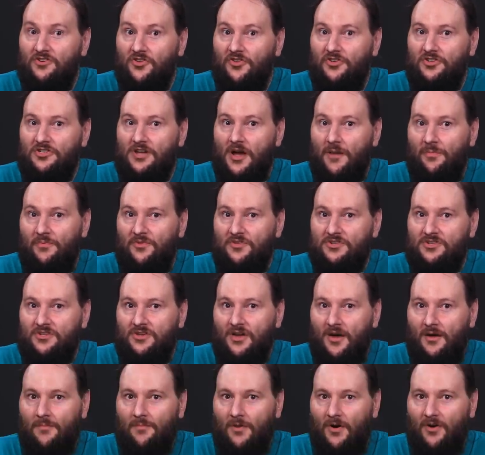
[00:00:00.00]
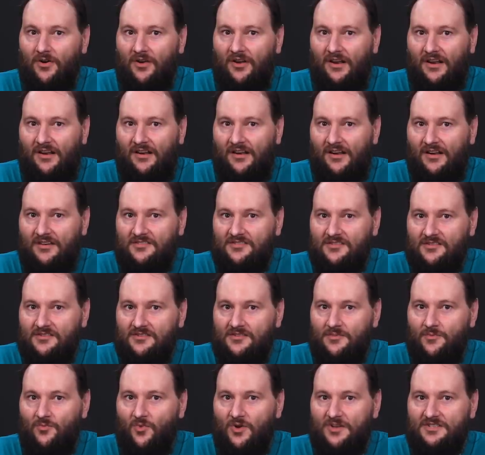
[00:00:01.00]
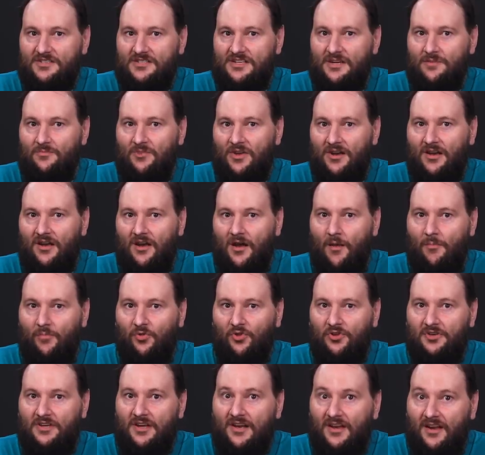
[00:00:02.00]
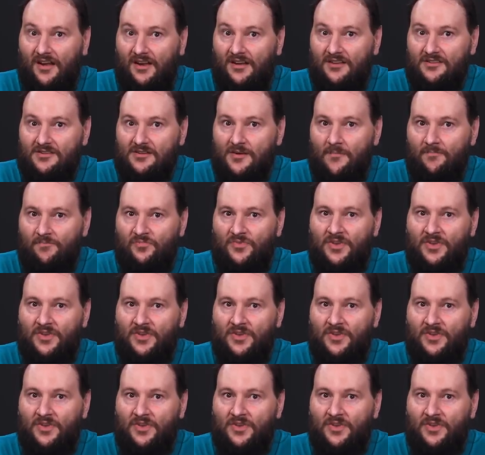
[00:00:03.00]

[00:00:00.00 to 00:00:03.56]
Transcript: to the top of the stock market indexes in what seemed like a couple of decades,